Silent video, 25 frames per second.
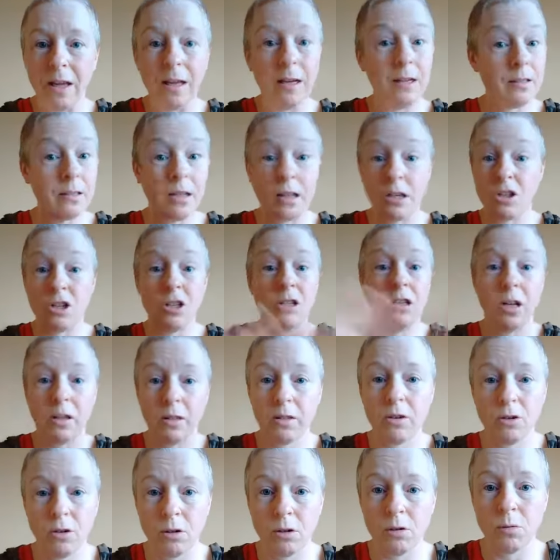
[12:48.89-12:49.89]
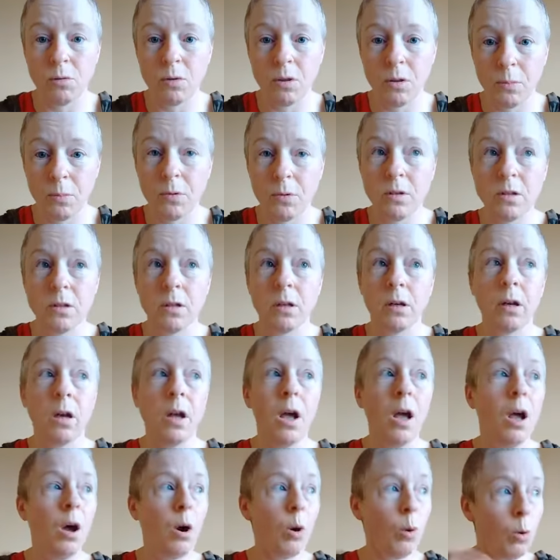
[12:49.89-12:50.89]
and it's actually nothing to do with the person.
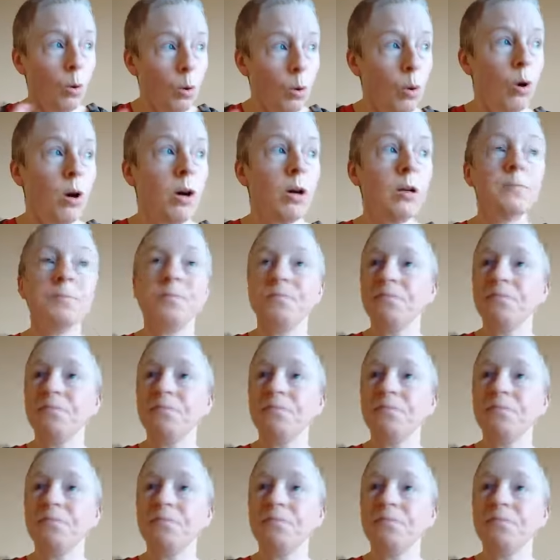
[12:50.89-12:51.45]
Or